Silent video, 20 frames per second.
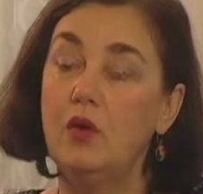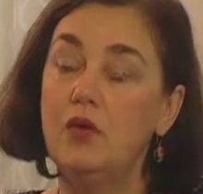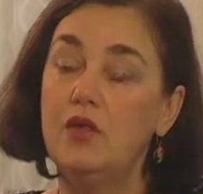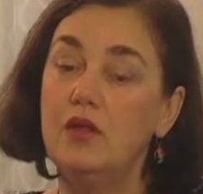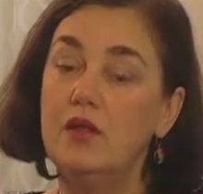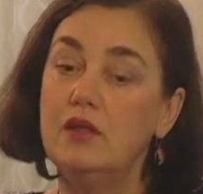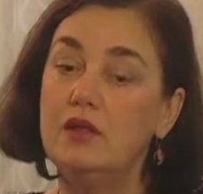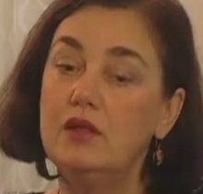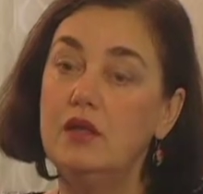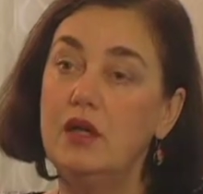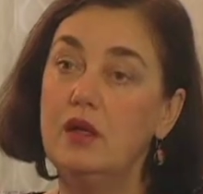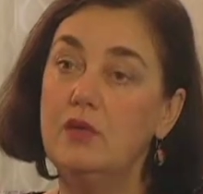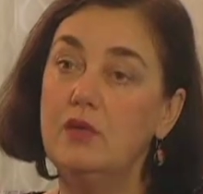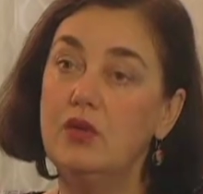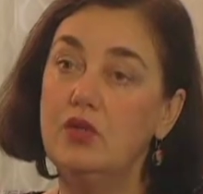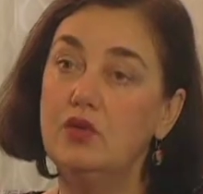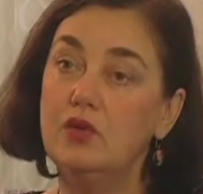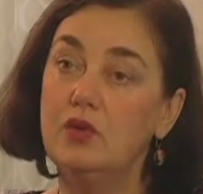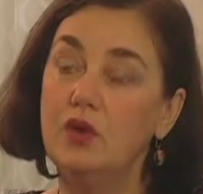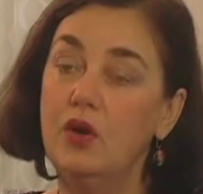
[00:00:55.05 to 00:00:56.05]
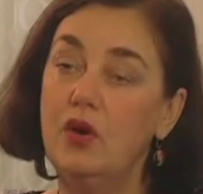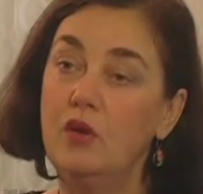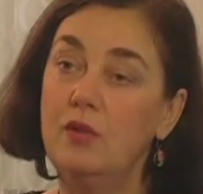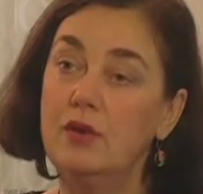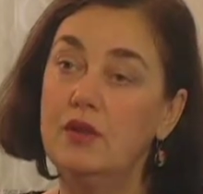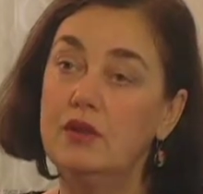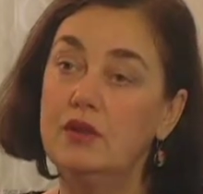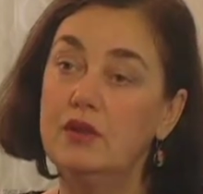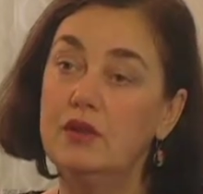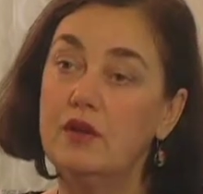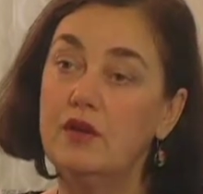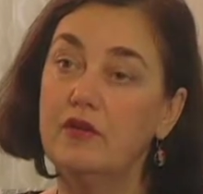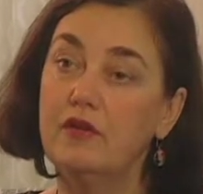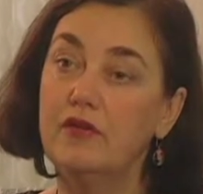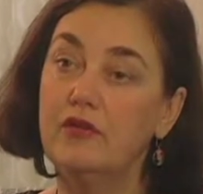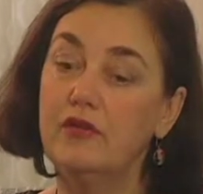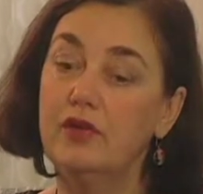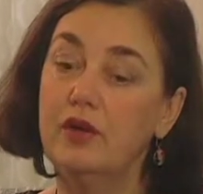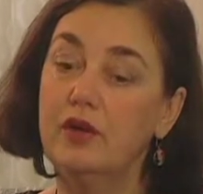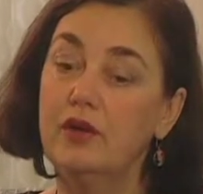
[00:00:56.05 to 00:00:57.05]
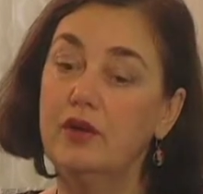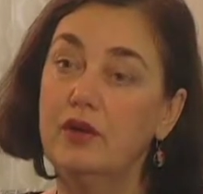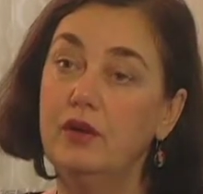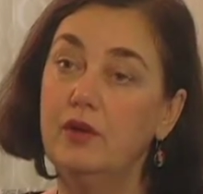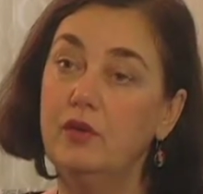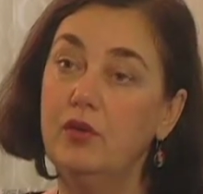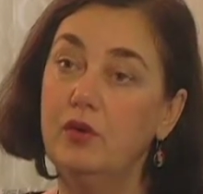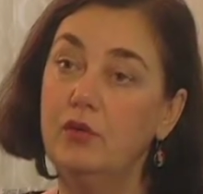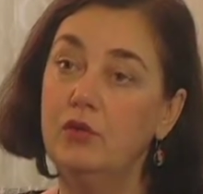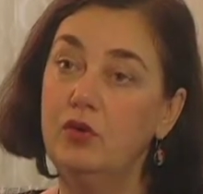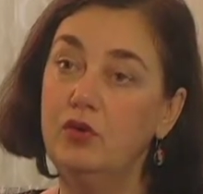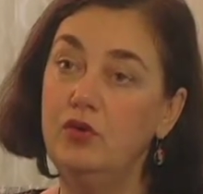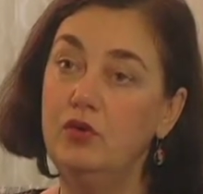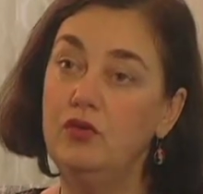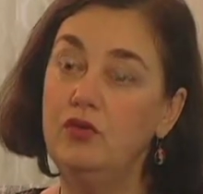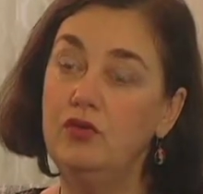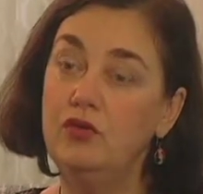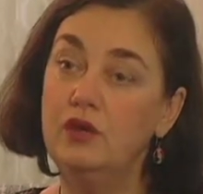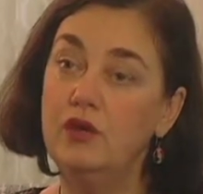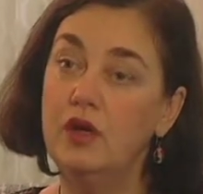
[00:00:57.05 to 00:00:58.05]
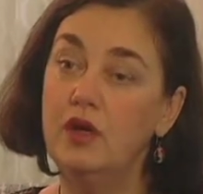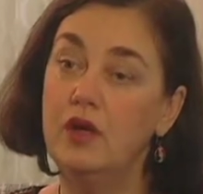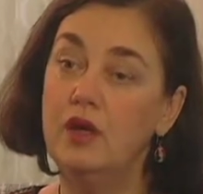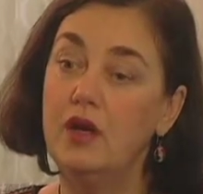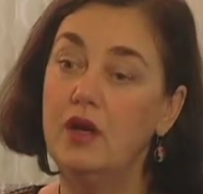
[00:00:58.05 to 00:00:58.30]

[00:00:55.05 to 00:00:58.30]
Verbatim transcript: These endometriomas are frequently removed